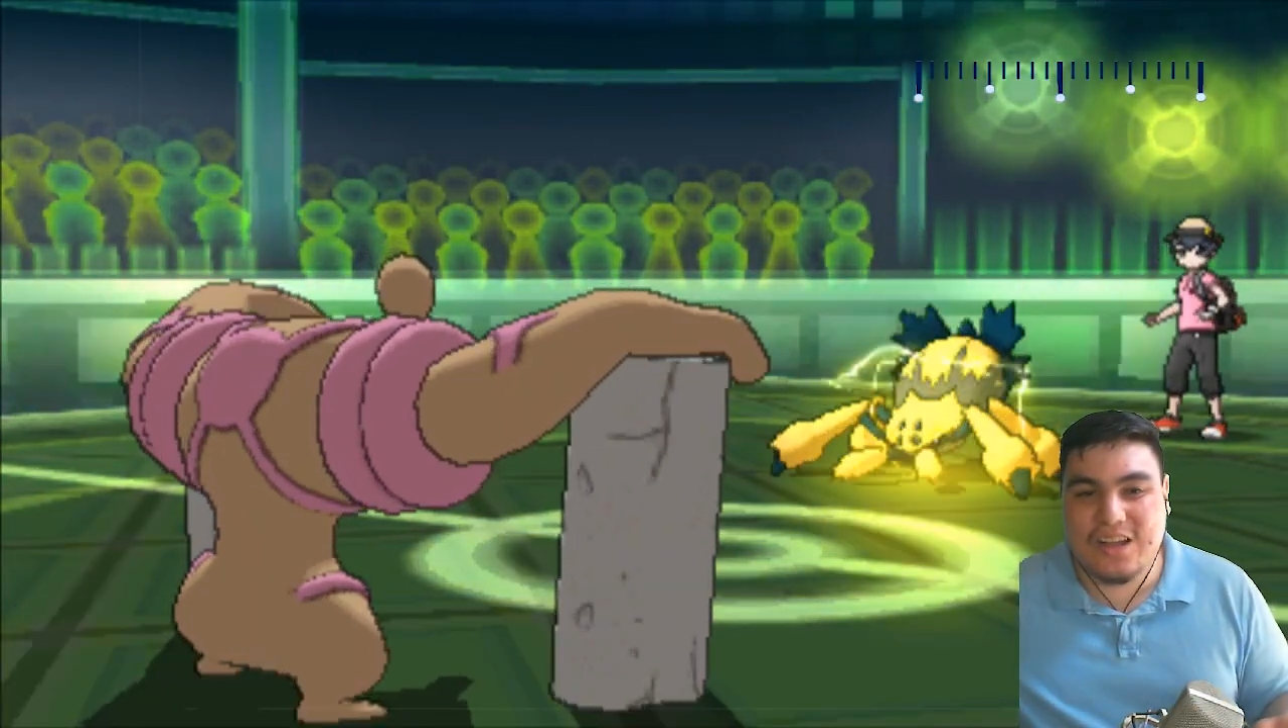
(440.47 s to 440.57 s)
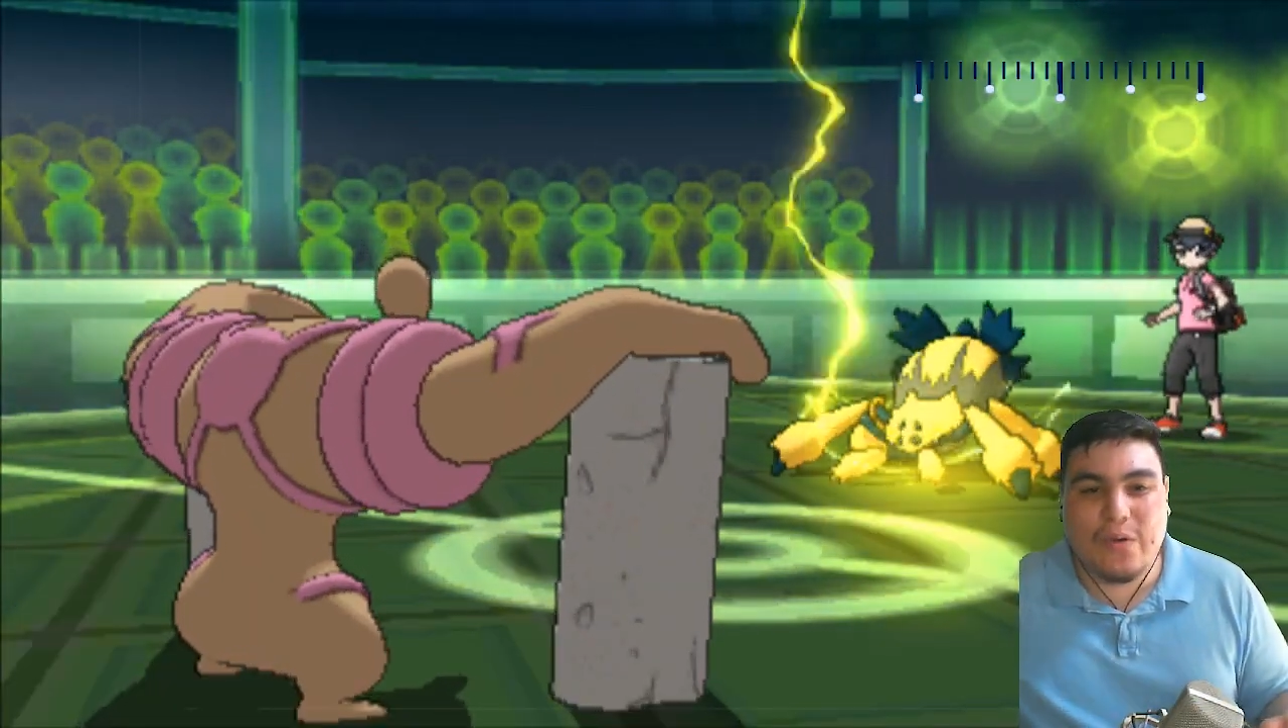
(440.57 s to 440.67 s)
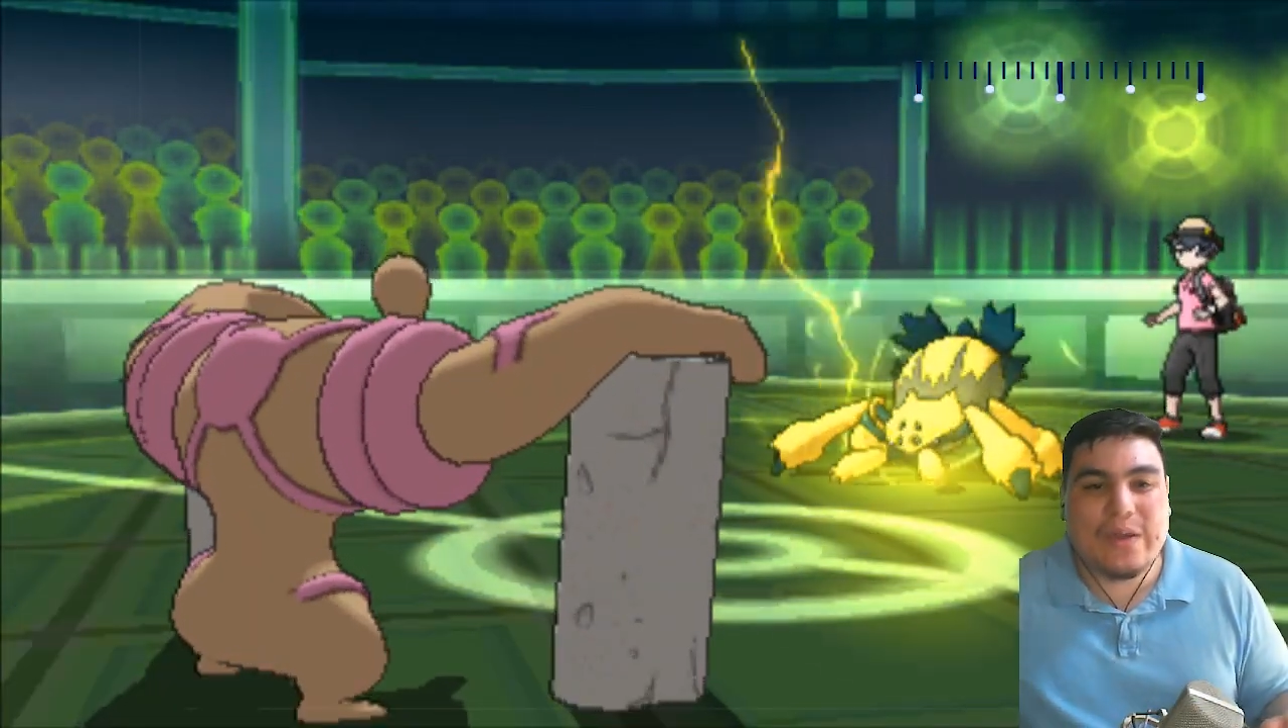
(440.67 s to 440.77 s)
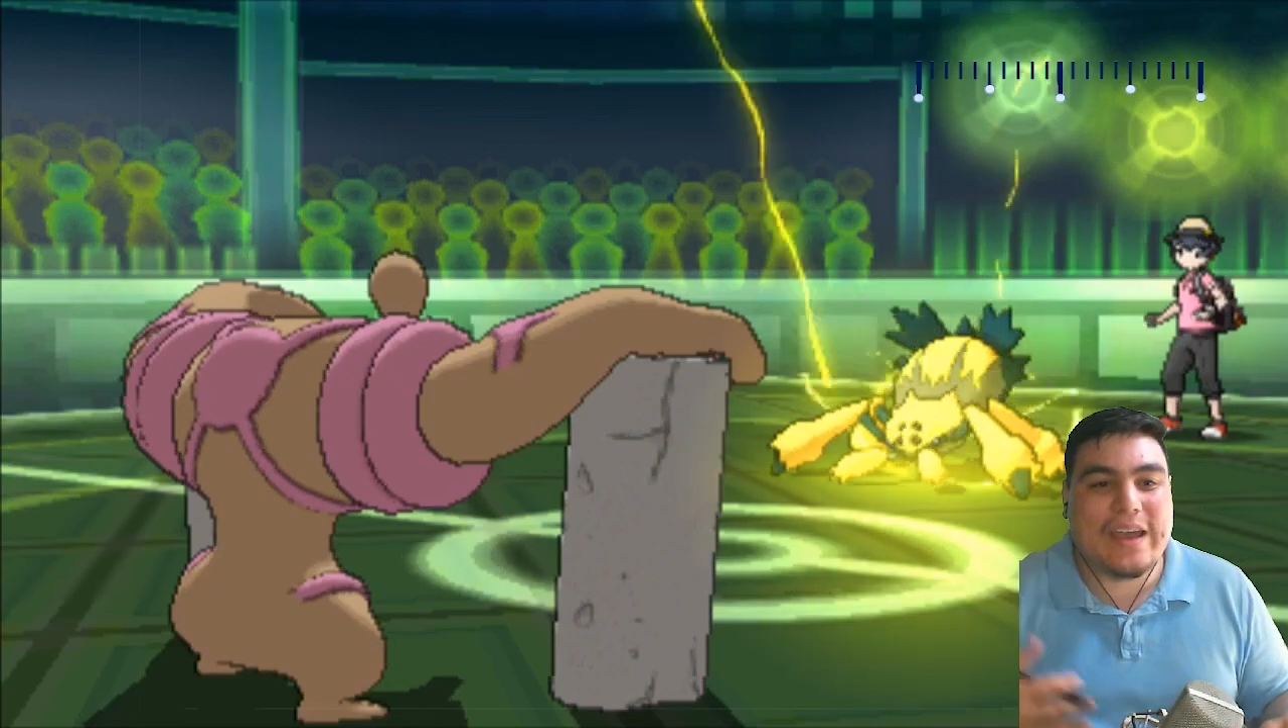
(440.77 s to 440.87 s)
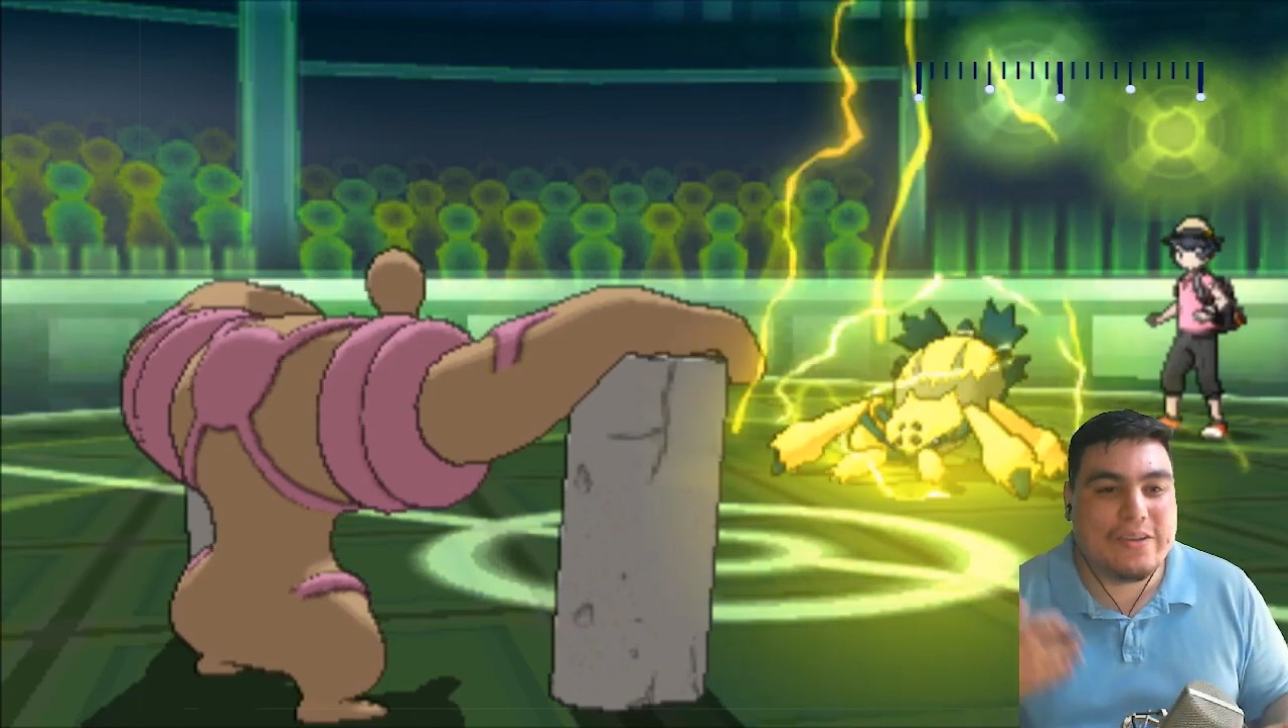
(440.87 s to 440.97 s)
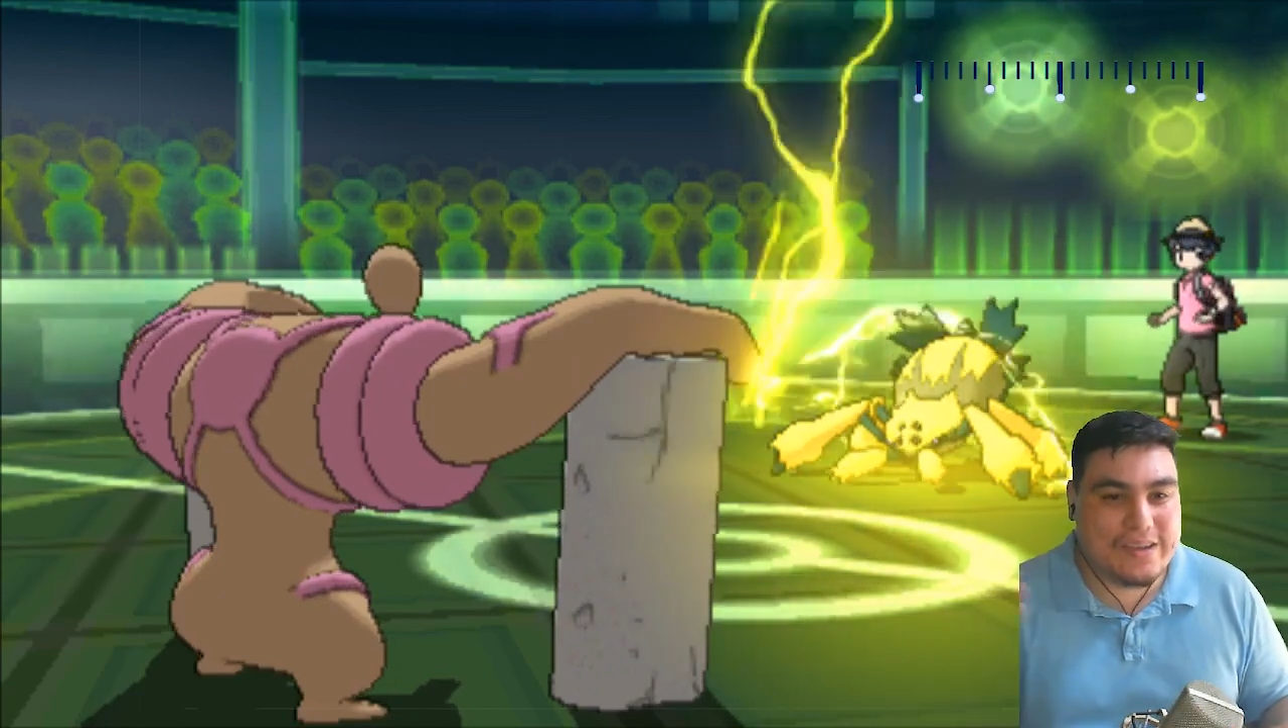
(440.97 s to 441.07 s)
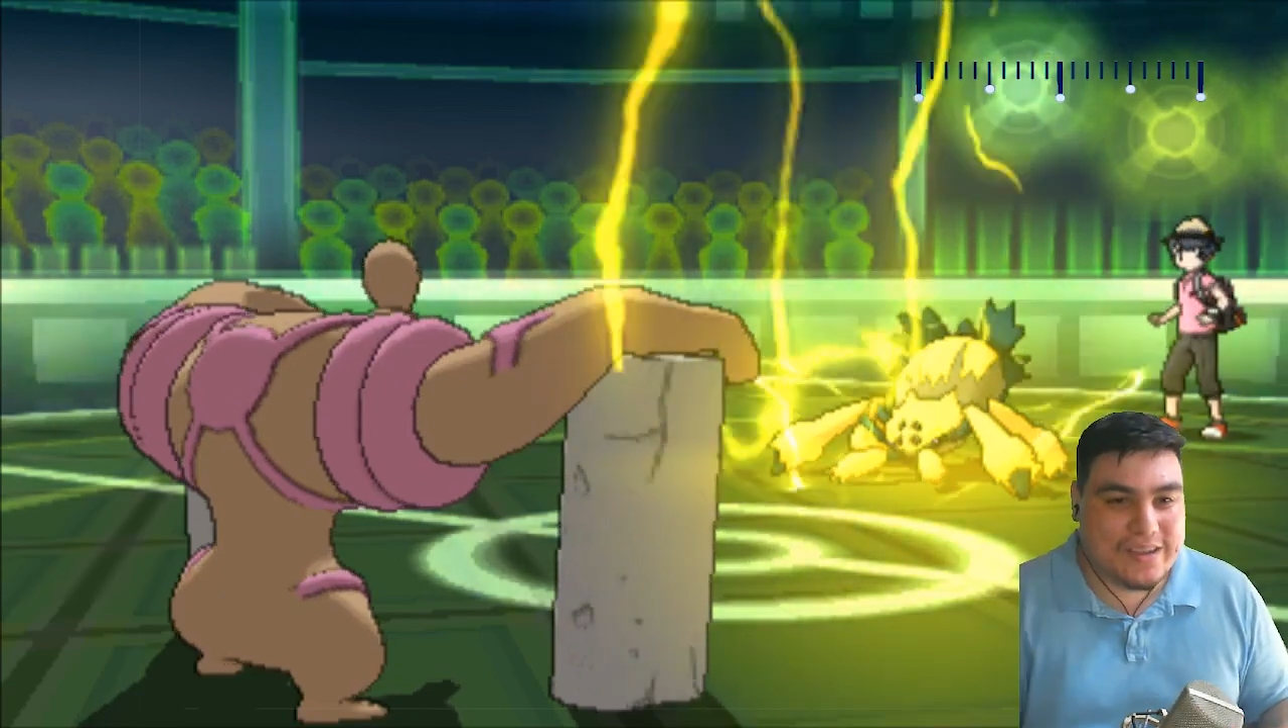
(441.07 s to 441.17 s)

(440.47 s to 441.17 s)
going out into the